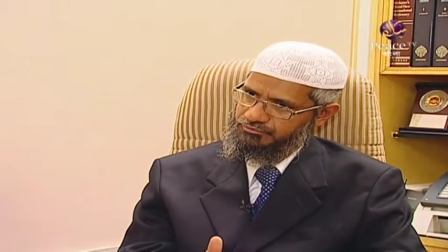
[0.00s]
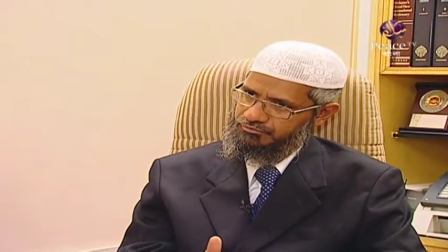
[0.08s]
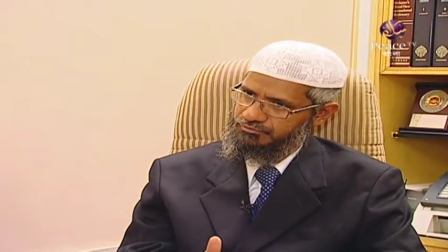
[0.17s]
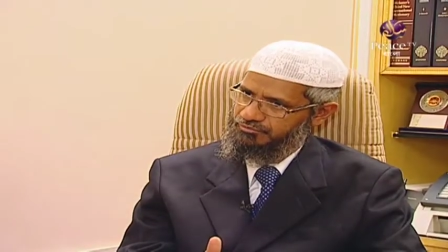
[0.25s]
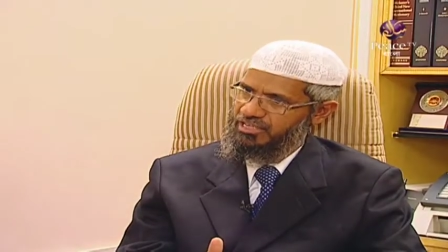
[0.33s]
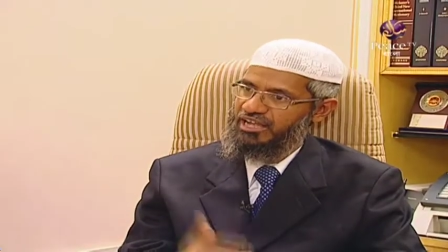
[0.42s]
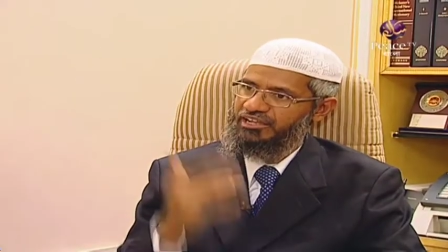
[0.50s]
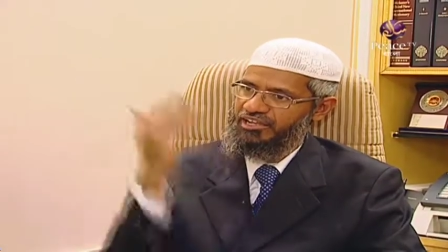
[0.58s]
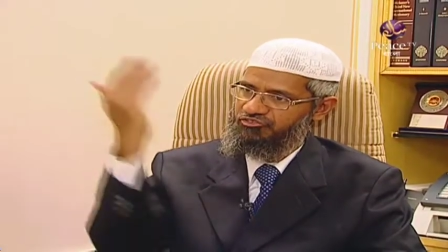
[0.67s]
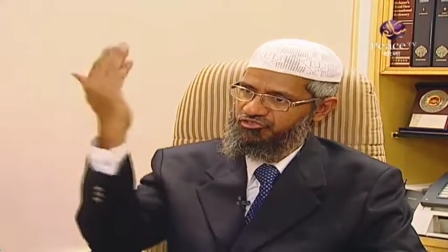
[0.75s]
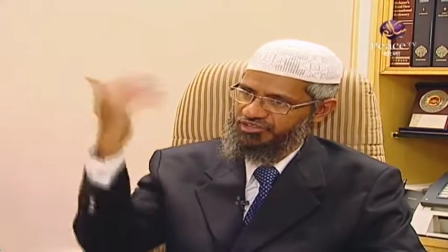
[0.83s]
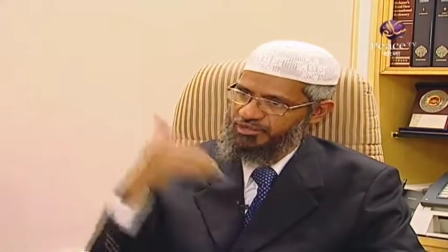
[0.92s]
Right. The
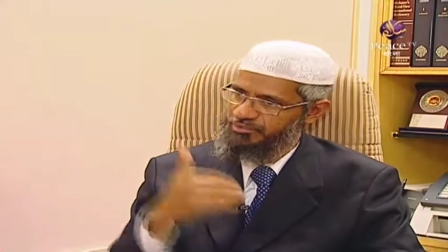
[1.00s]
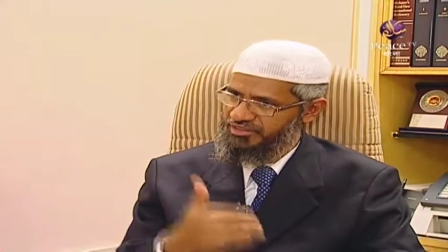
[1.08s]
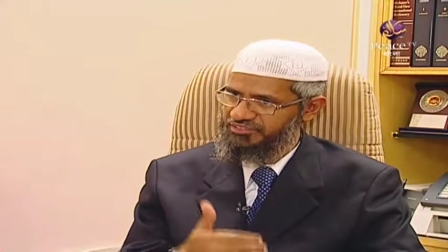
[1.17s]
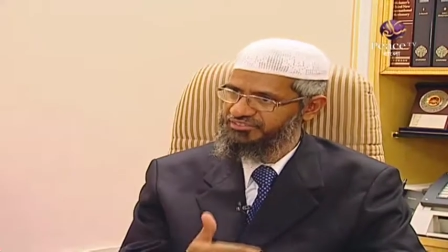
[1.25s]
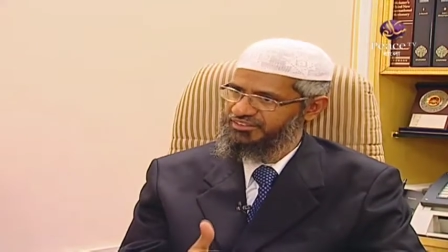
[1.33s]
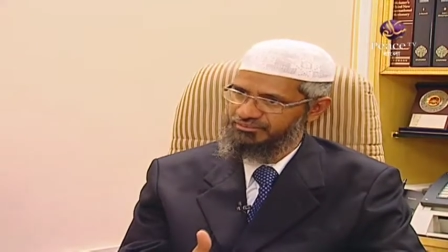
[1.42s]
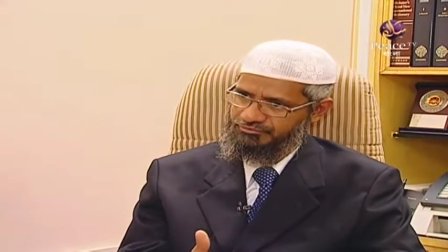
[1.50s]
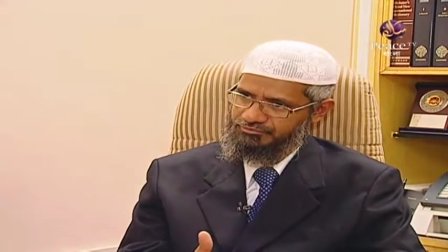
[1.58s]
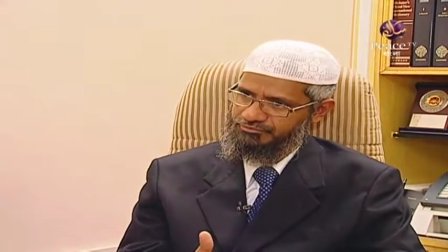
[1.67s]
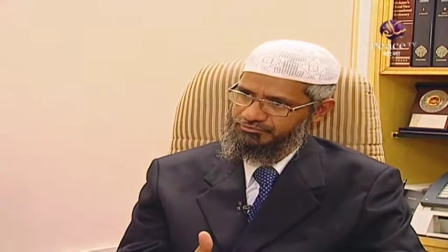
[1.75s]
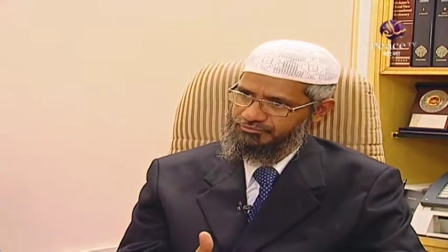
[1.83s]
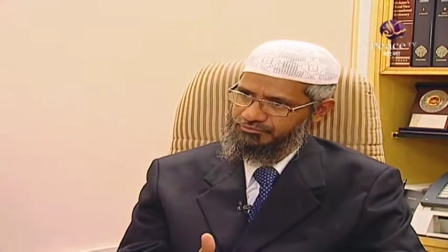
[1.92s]
Archangel Gabriel, he said,
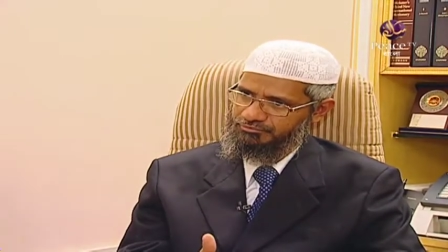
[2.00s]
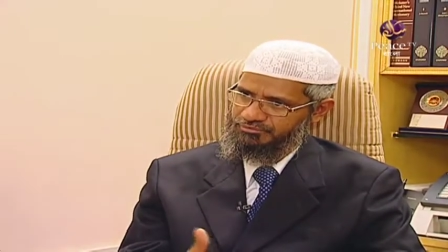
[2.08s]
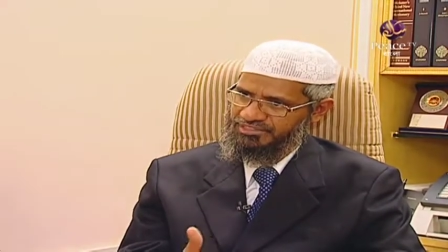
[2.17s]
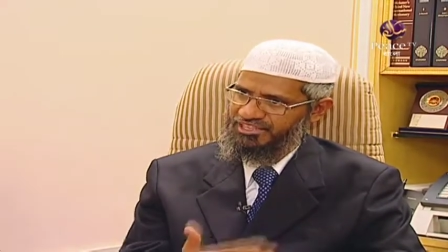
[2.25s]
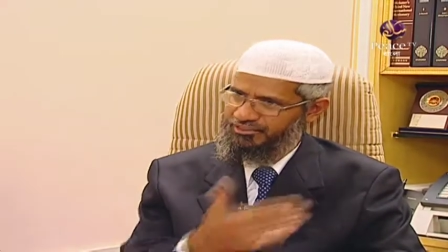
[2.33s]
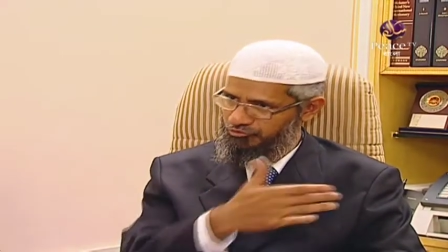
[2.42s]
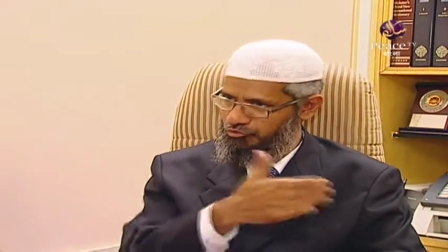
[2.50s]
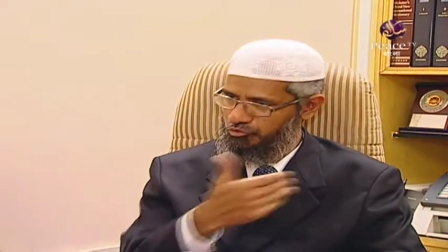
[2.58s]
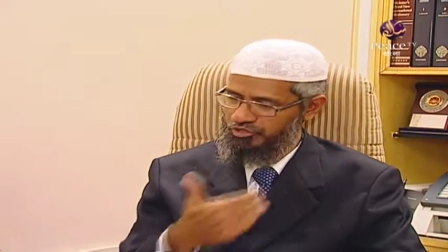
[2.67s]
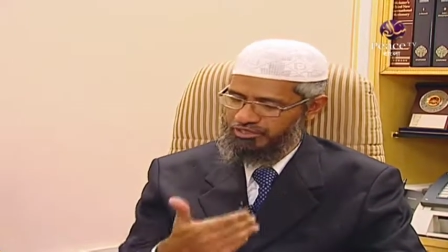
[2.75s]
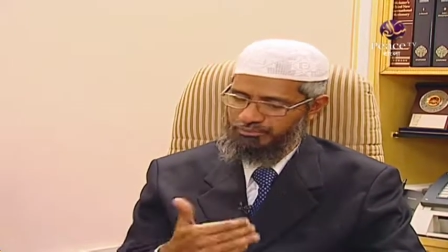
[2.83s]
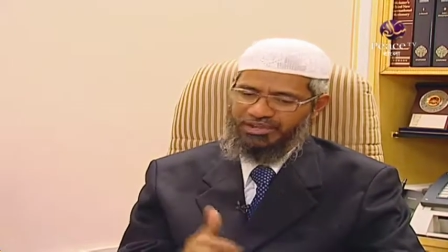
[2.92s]
right. being
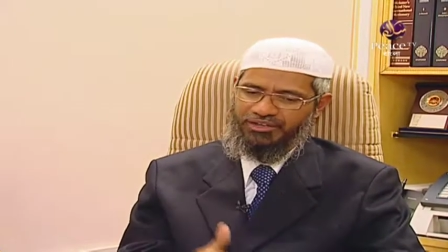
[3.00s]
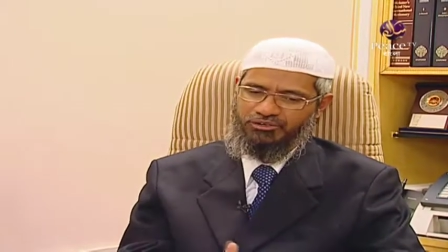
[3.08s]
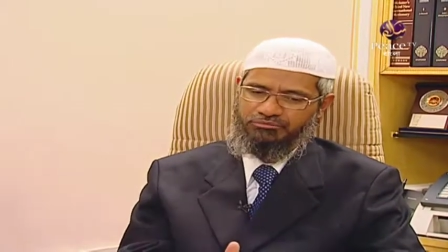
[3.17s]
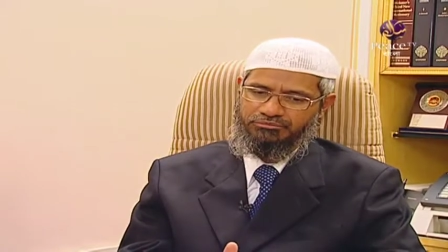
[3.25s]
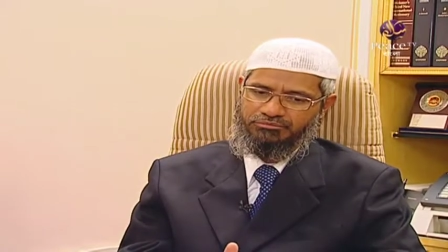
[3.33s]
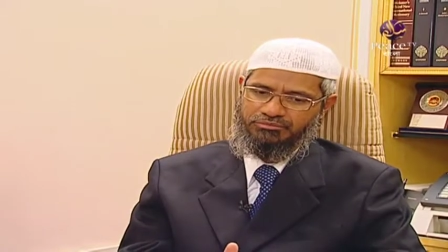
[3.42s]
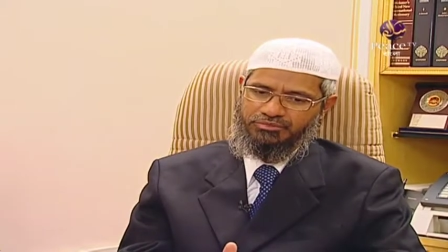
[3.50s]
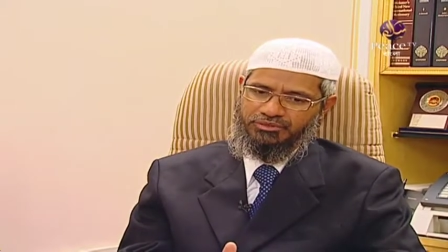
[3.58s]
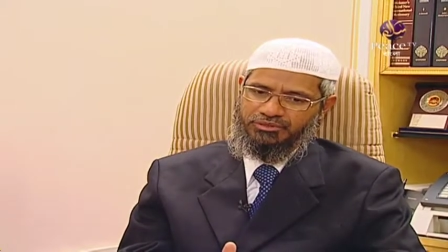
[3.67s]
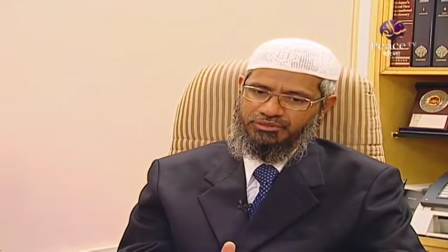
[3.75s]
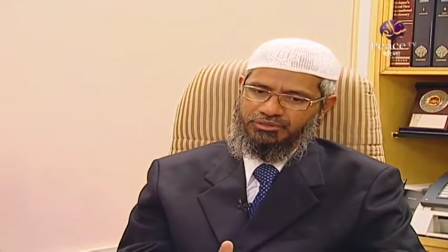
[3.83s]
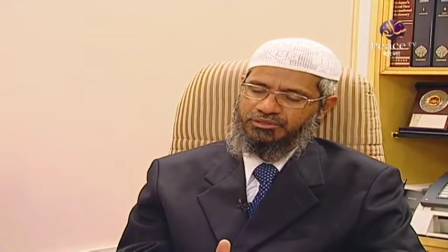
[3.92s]
Hindu, knowing some background, right.
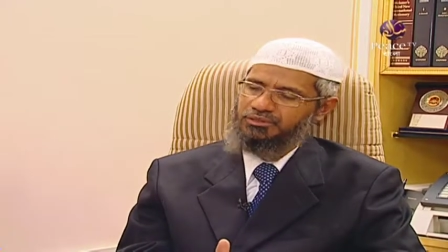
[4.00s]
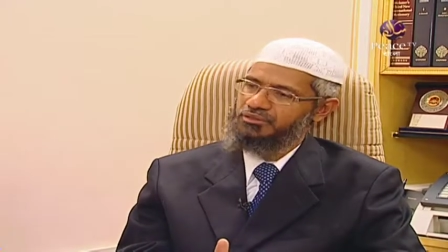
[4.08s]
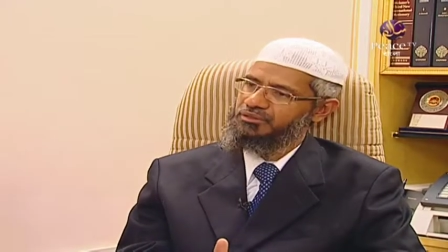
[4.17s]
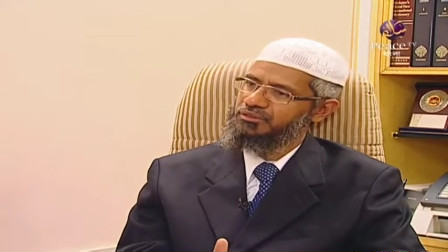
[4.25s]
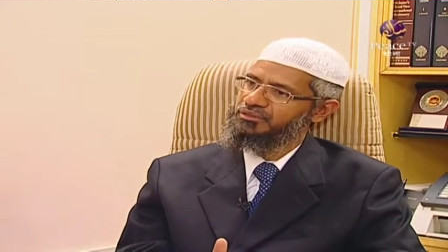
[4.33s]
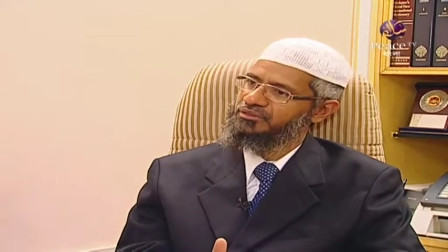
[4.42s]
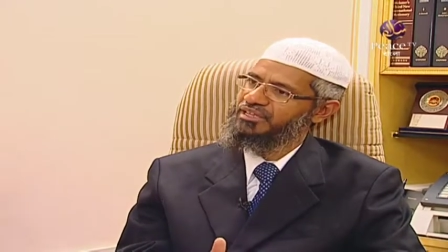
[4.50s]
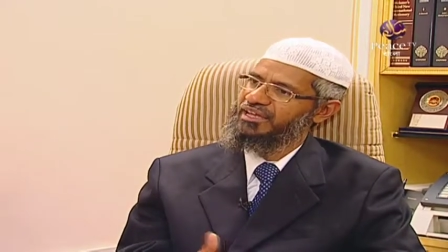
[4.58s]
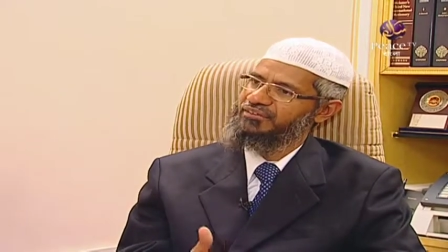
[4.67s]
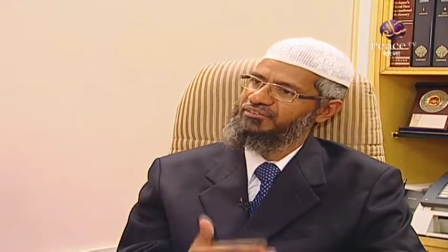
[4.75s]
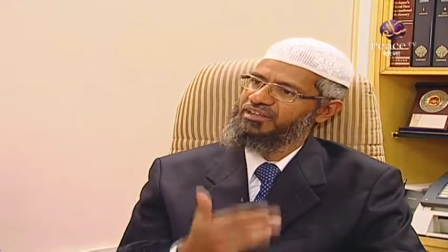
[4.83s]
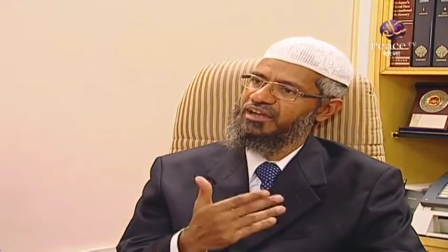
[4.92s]

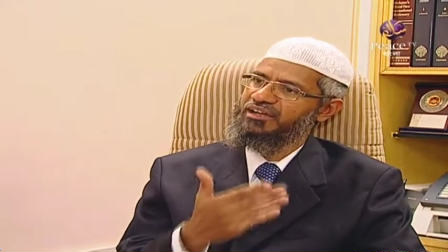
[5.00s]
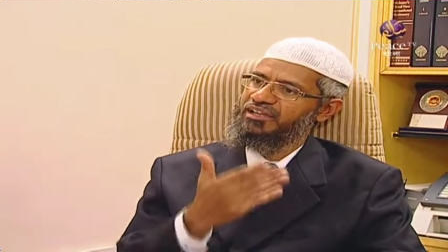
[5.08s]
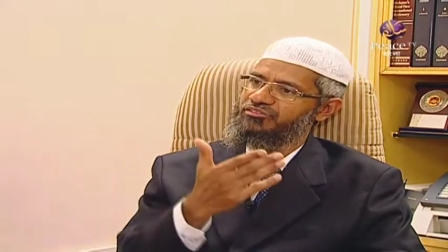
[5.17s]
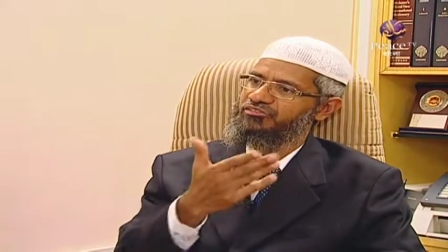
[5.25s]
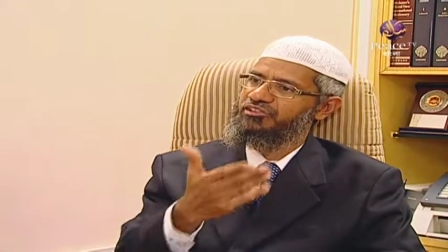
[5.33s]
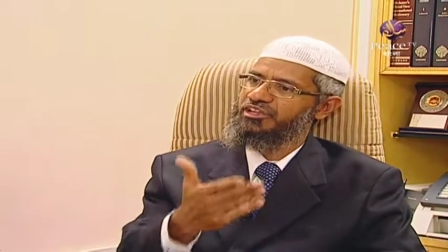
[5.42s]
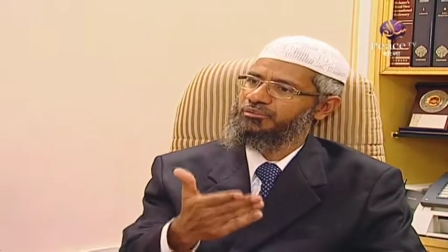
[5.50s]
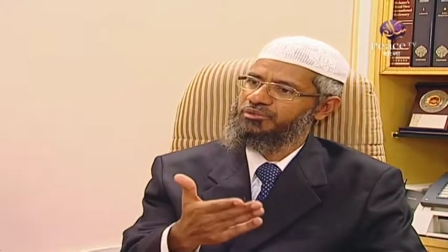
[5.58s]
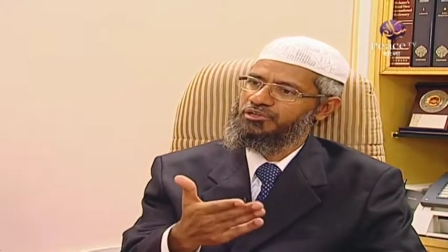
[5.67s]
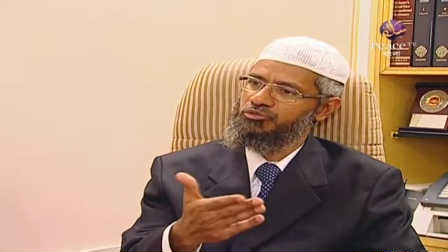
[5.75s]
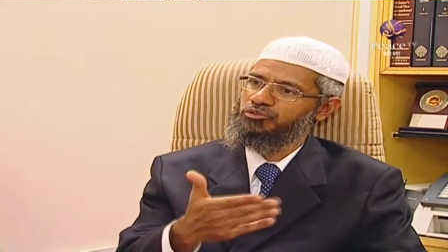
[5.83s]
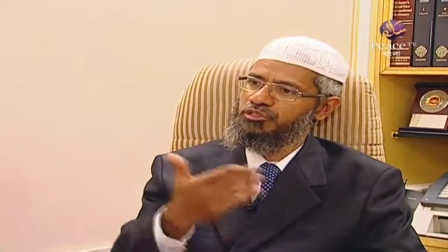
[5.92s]
that when Archangel
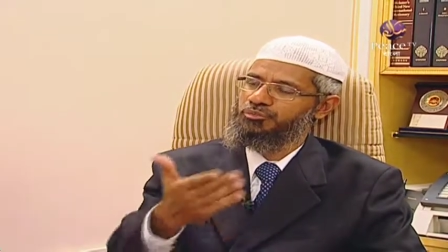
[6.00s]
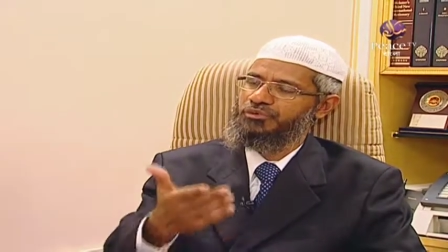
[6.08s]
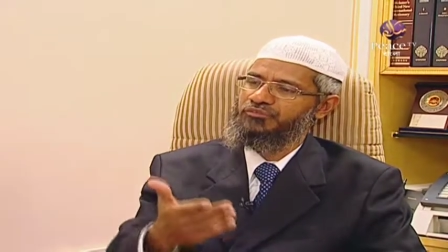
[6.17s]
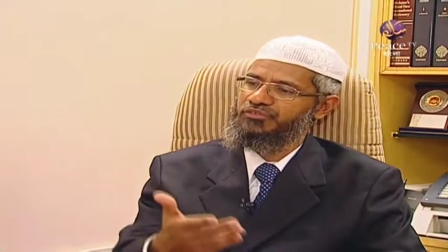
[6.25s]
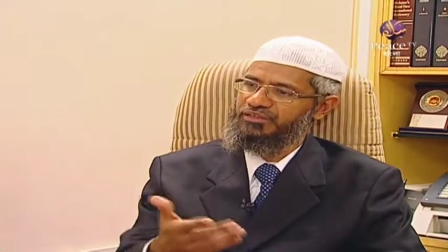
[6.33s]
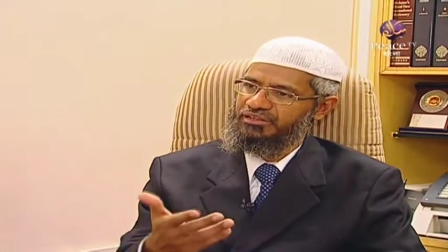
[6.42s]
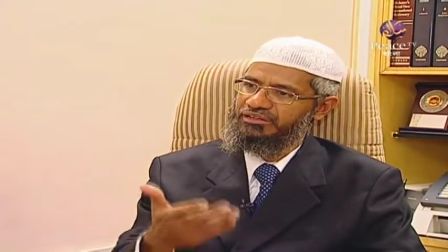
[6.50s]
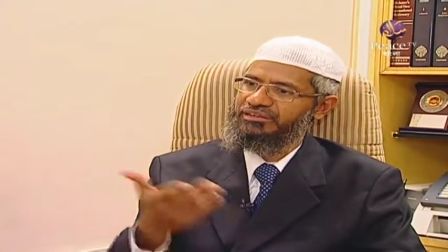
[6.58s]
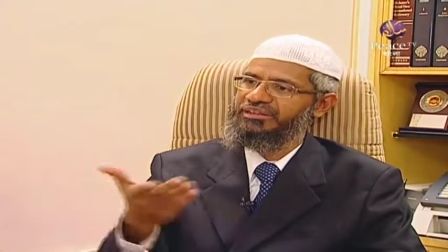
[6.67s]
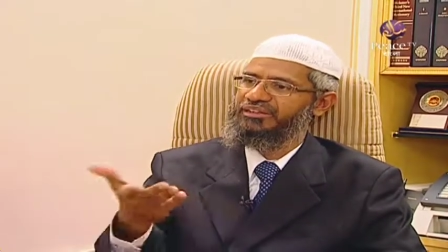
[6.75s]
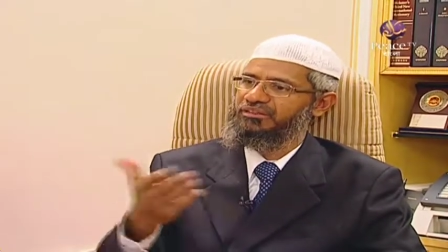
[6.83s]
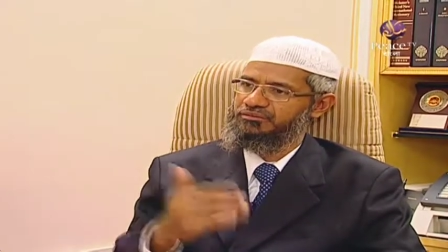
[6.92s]
Gabriel told the Prophet,
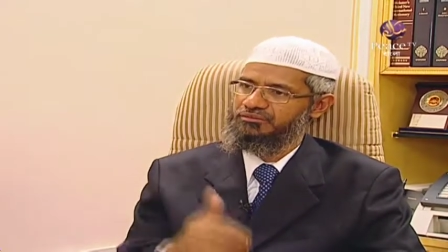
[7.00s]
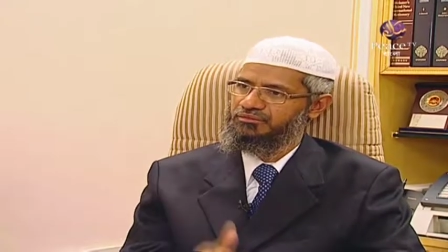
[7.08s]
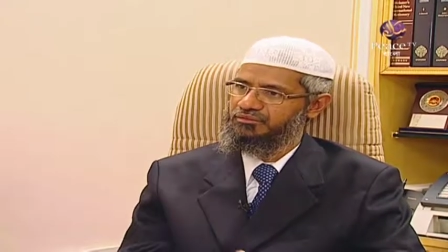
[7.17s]
read,